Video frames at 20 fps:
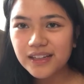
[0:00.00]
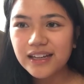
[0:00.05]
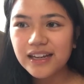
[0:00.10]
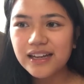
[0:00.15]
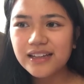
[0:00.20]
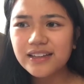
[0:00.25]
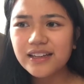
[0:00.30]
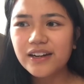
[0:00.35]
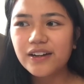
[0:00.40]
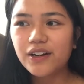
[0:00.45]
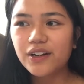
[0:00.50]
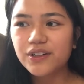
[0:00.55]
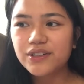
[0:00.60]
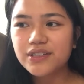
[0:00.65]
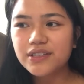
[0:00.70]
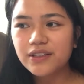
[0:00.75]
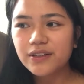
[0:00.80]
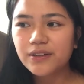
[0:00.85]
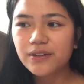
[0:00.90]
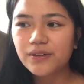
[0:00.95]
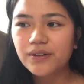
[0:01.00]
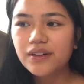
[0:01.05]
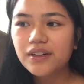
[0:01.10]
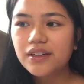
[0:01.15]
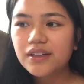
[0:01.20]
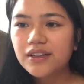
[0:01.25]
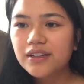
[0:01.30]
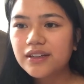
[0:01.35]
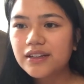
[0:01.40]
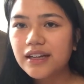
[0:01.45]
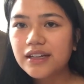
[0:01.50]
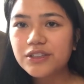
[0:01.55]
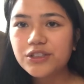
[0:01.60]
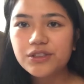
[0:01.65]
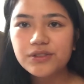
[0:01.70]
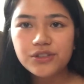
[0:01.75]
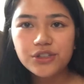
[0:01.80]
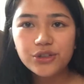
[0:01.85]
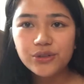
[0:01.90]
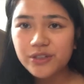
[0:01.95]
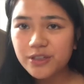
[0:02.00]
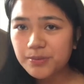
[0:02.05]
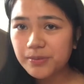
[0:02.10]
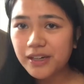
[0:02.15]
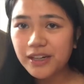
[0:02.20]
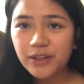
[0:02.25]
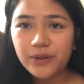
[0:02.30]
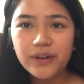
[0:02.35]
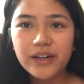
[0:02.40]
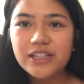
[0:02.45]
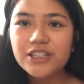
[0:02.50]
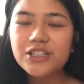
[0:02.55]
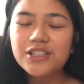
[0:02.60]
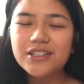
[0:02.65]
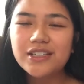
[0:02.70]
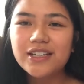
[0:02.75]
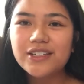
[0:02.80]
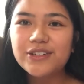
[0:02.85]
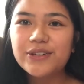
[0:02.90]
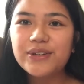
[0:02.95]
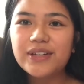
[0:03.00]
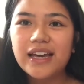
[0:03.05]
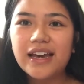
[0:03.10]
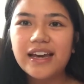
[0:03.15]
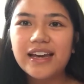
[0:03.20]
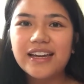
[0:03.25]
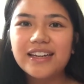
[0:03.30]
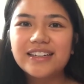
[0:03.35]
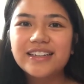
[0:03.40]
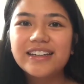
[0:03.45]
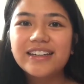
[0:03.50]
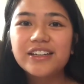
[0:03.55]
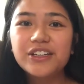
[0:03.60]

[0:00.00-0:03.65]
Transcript: And then also, do as many questions as you can.